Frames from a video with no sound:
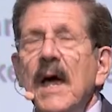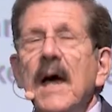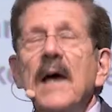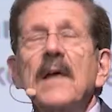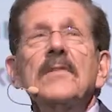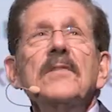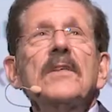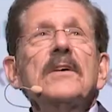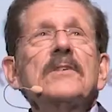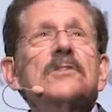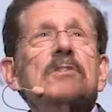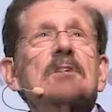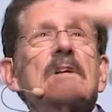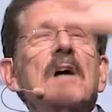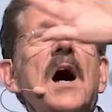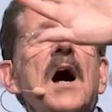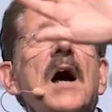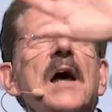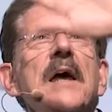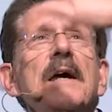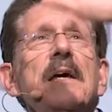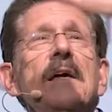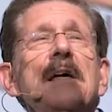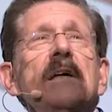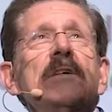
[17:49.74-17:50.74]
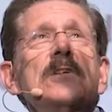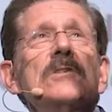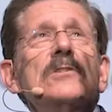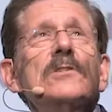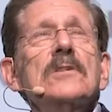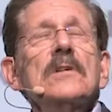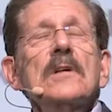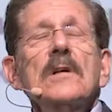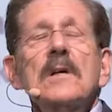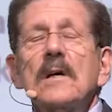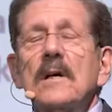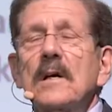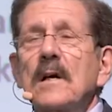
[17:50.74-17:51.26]
And the sky
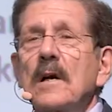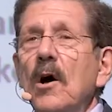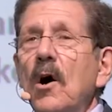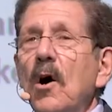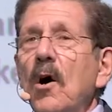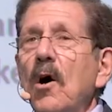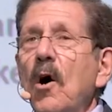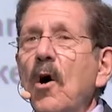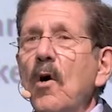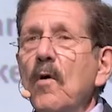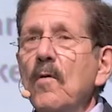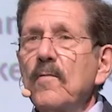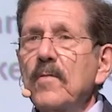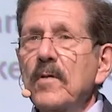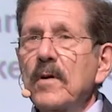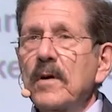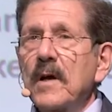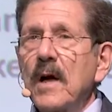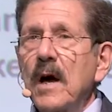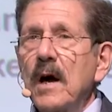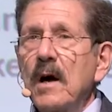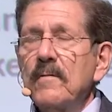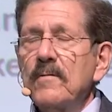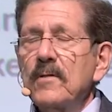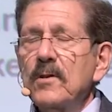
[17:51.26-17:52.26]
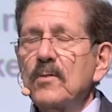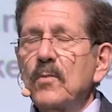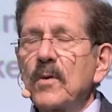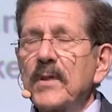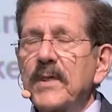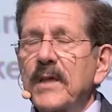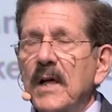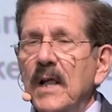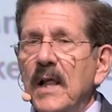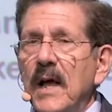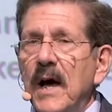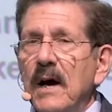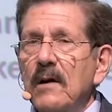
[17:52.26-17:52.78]
is overcovered
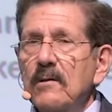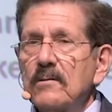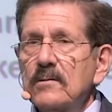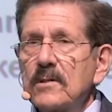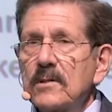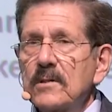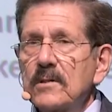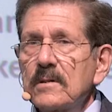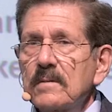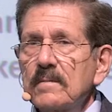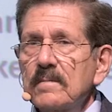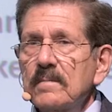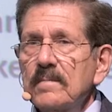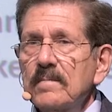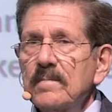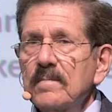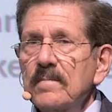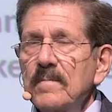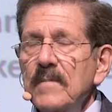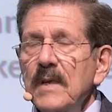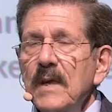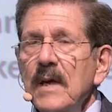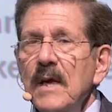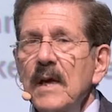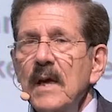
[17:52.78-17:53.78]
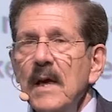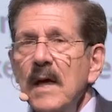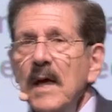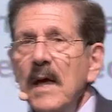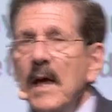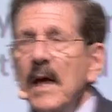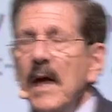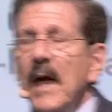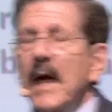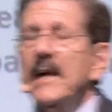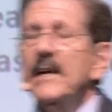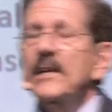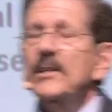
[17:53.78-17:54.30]
with clouds,
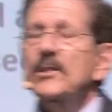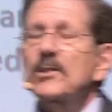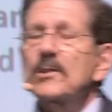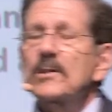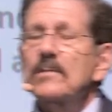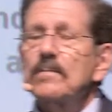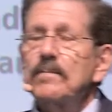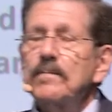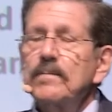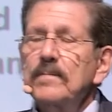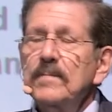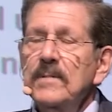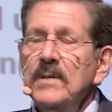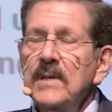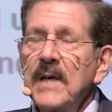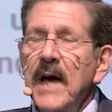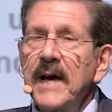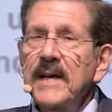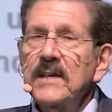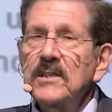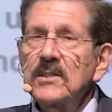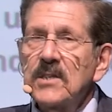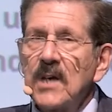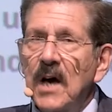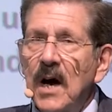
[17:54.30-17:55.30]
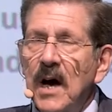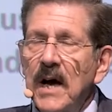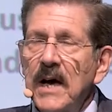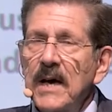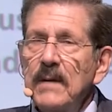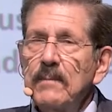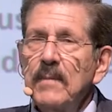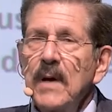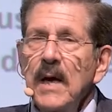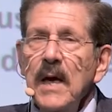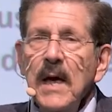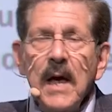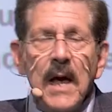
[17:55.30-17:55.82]
and it's
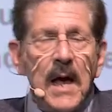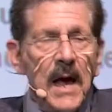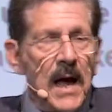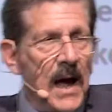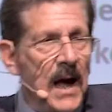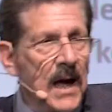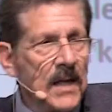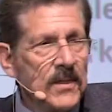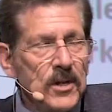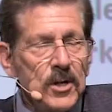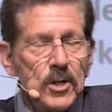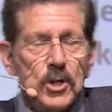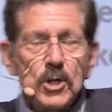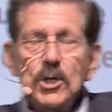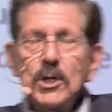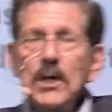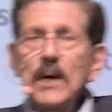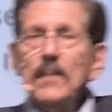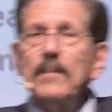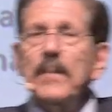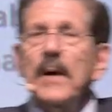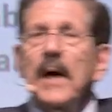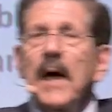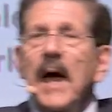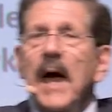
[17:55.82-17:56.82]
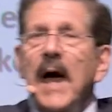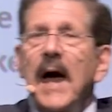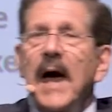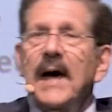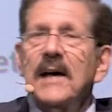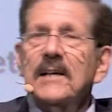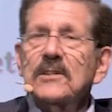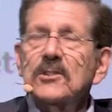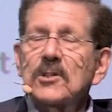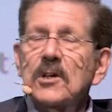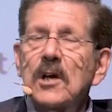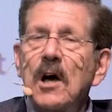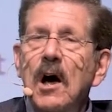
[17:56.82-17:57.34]
nighttime, and the ship
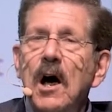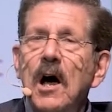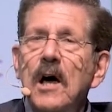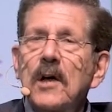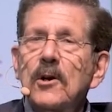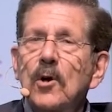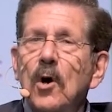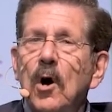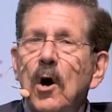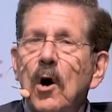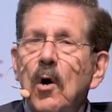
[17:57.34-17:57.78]
has gone